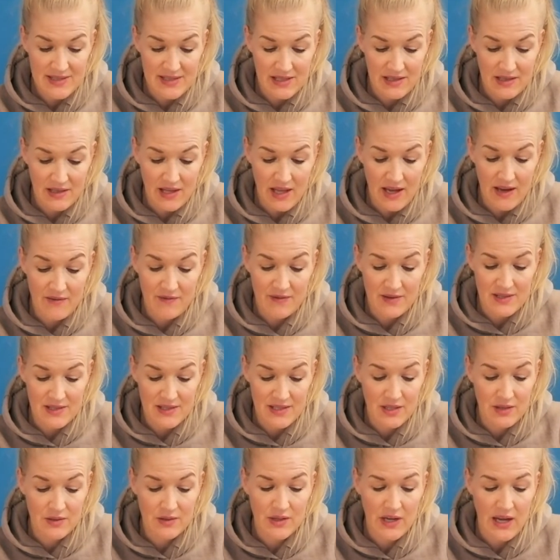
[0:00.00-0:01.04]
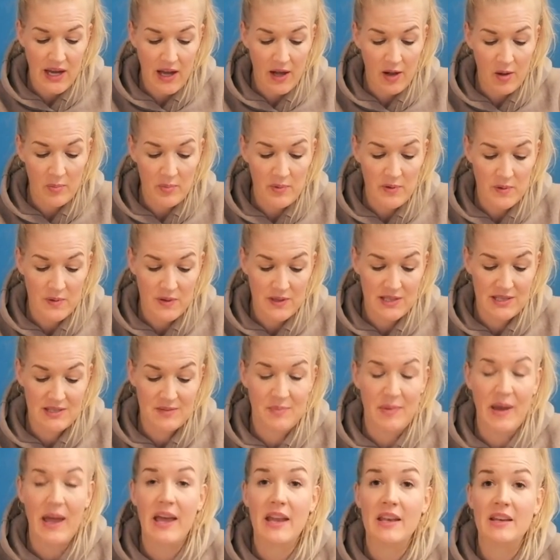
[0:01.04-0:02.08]
in life is here to help you
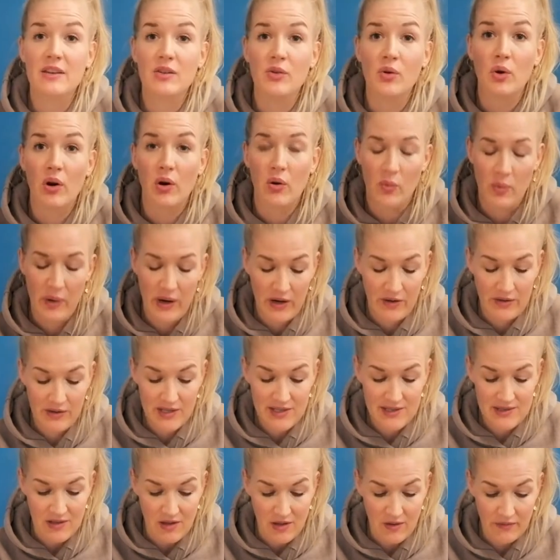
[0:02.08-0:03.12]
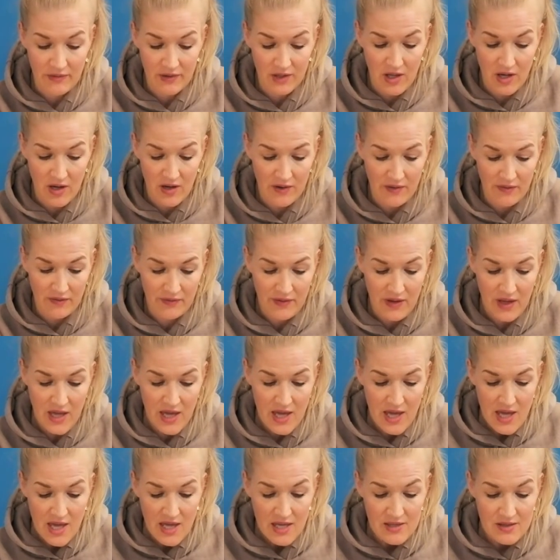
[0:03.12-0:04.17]
expand your awareness of love
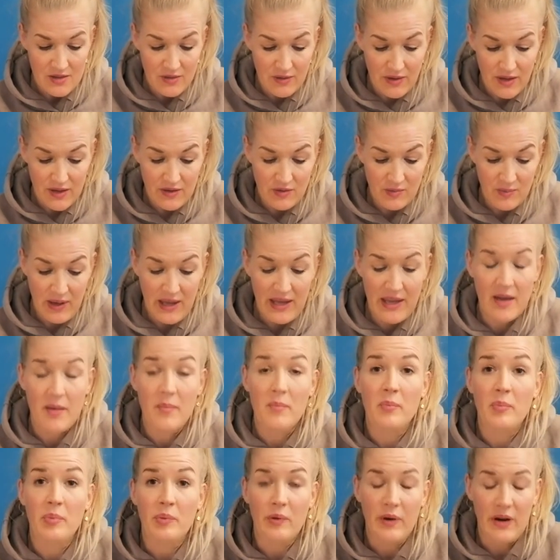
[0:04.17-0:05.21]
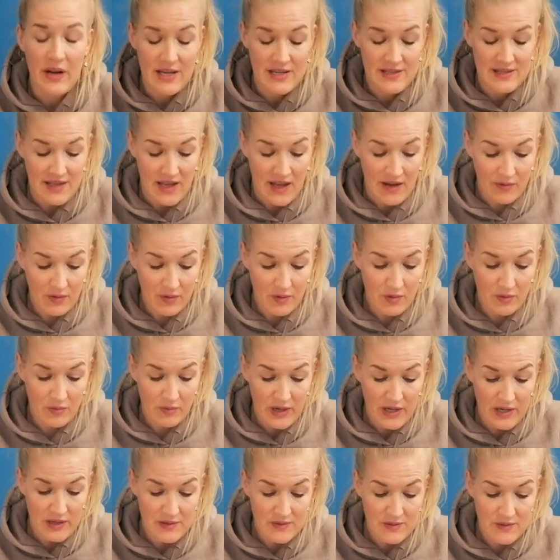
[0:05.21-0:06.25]
so that you may embrace ever
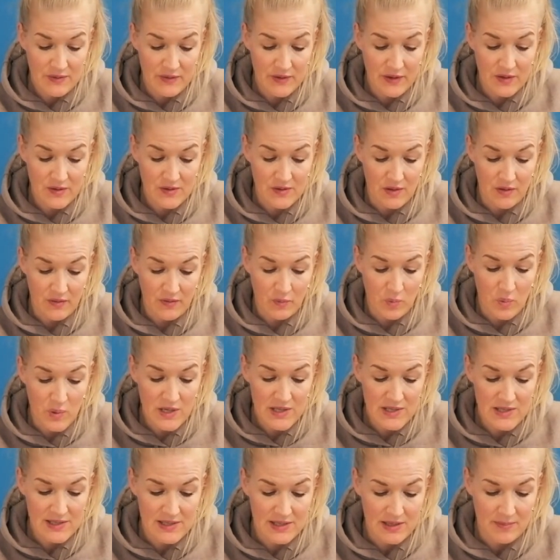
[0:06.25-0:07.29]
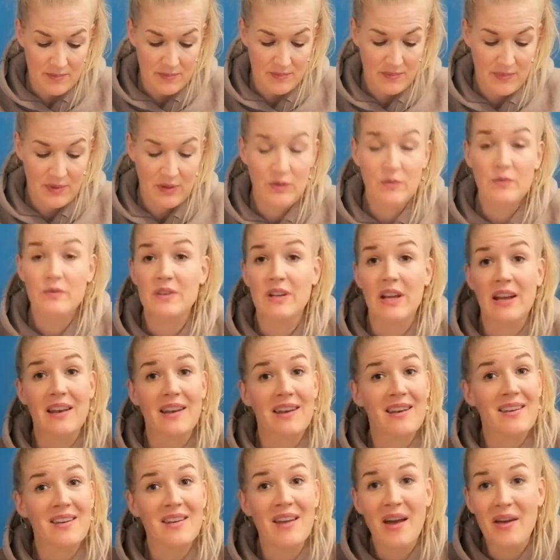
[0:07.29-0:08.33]
greater spheres of wisdom. You've
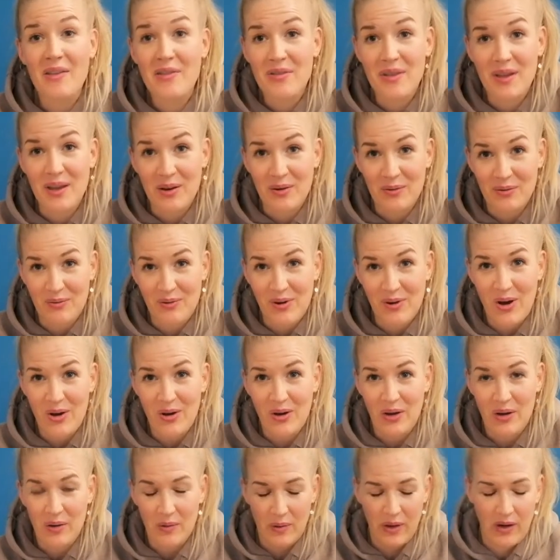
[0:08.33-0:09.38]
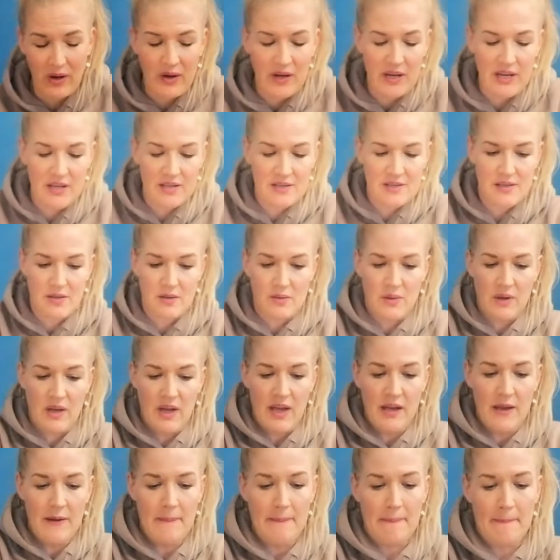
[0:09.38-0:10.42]
done nothing wrong, Aquarius, okay?